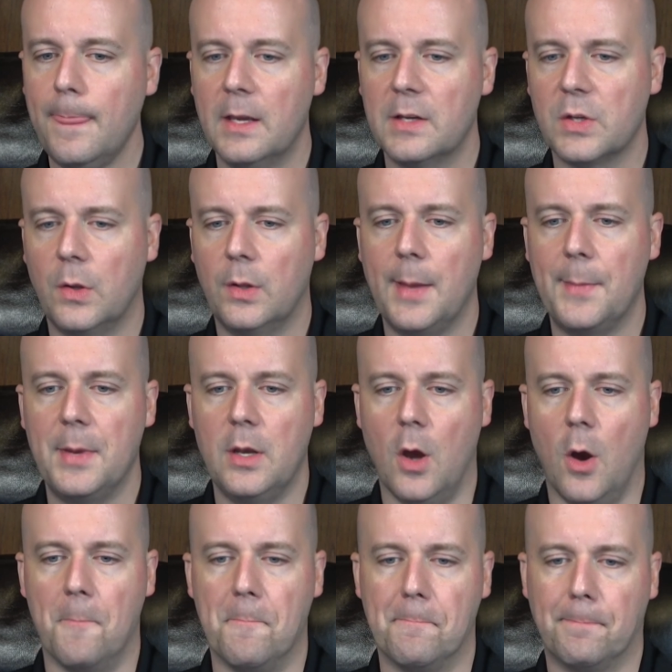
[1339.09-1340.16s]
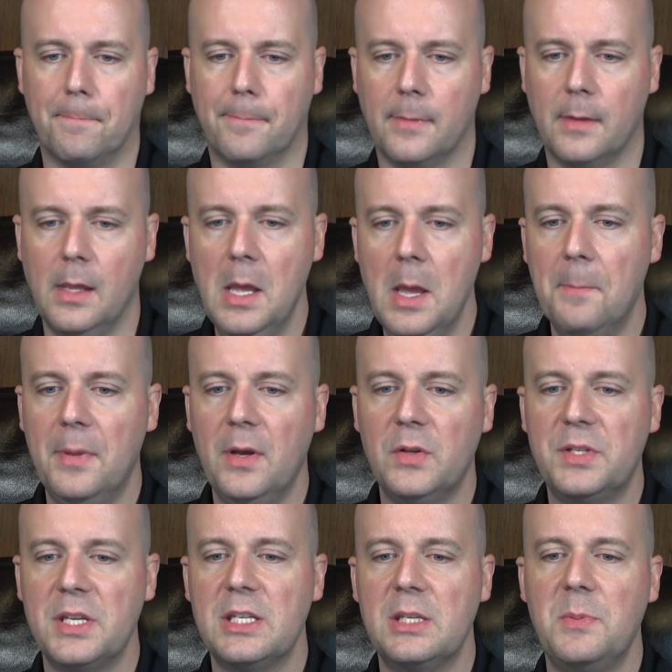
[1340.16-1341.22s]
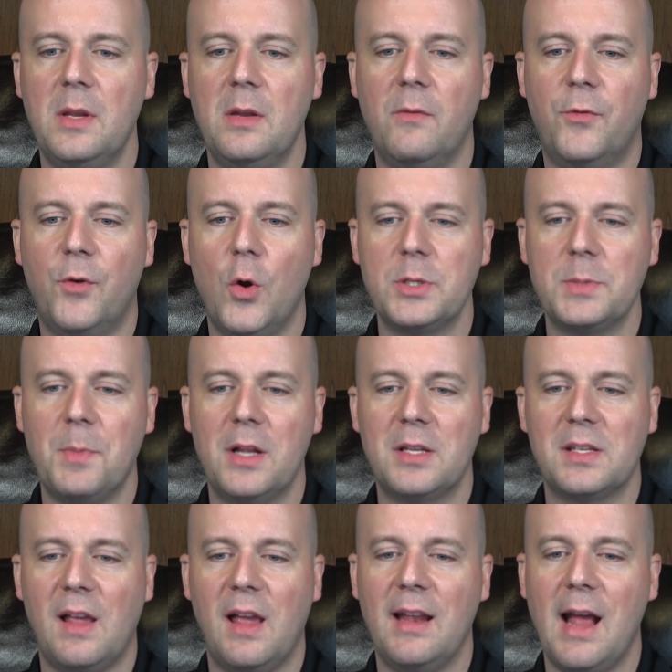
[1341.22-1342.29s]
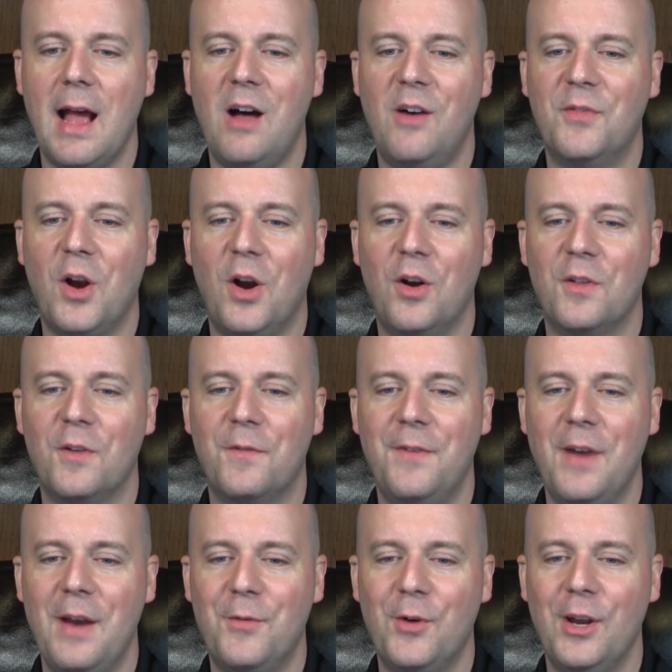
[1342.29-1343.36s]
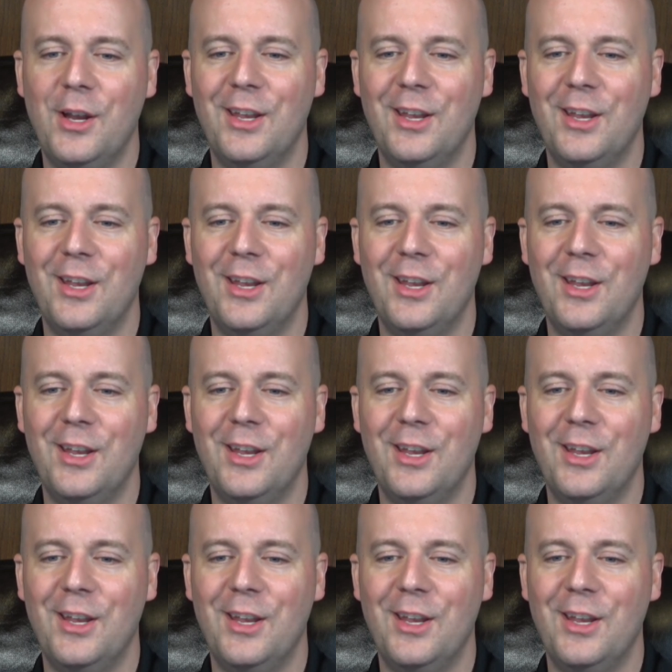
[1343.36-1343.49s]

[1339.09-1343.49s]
So let me know. Bill says he's been frozen mudslide, Olive Garden are their favorite.